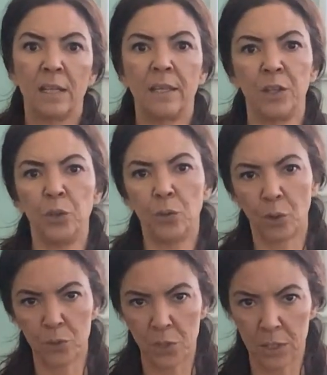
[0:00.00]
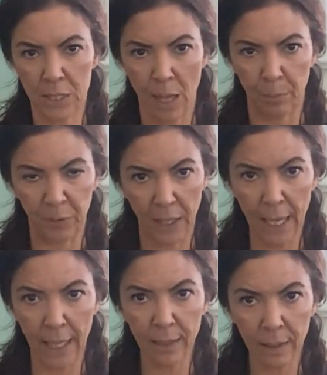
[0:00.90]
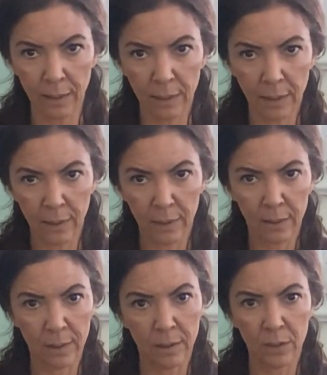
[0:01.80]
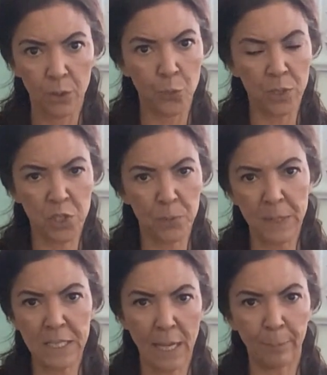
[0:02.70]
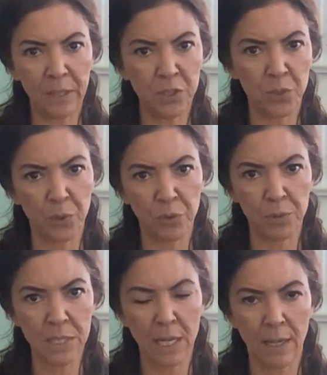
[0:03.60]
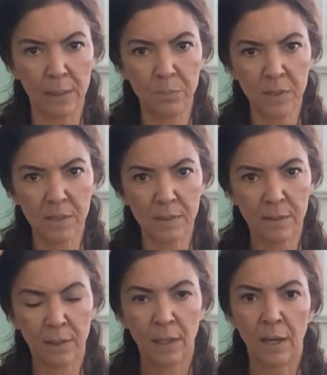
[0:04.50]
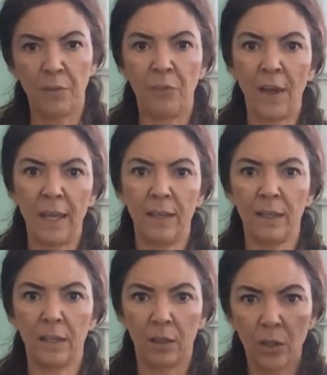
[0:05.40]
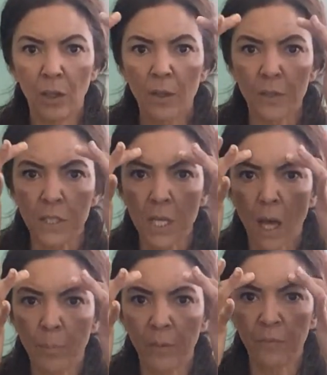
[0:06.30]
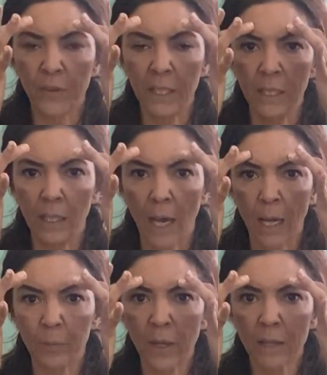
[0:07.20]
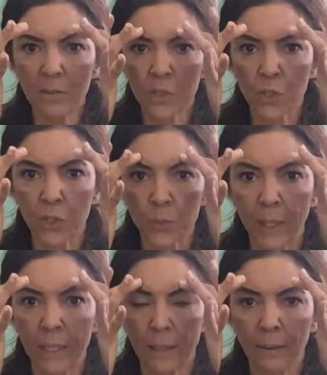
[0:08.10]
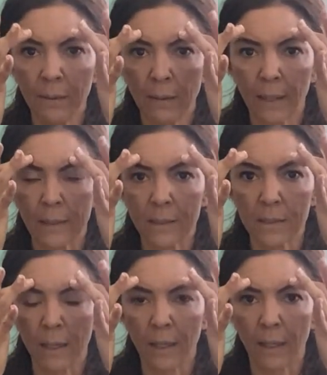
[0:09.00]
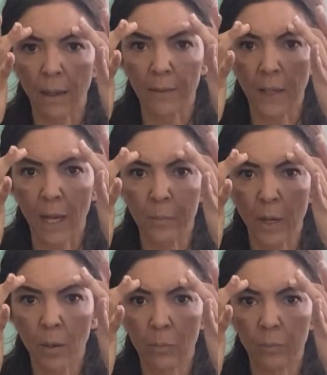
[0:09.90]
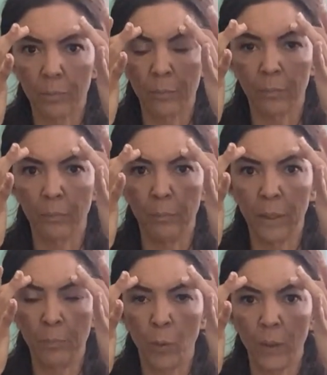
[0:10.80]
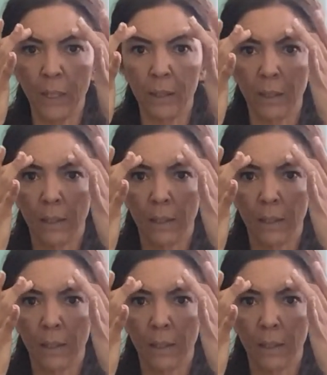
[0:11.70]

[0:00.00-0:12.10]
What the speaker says: Then you'd go to the top of the head. You would just be tapping 2 or 3 times. Then the top of the eyebrows, just right there at the on the eyebrow midpoint.